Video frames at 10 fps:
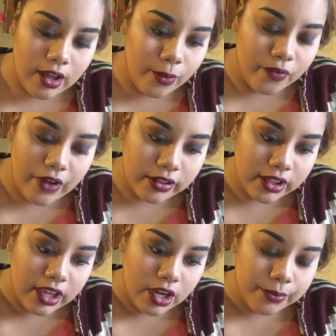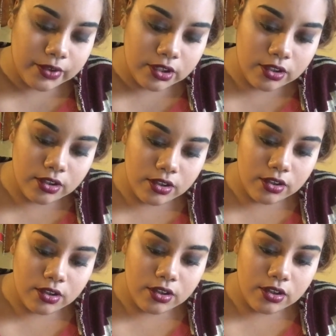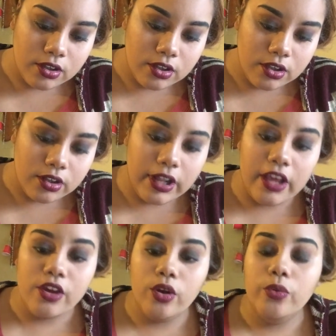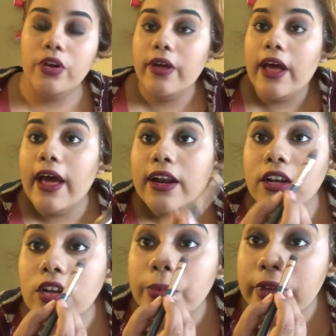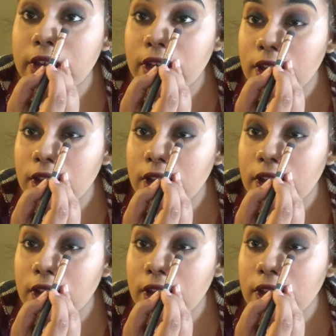without the camera. Now you only want to add a little bit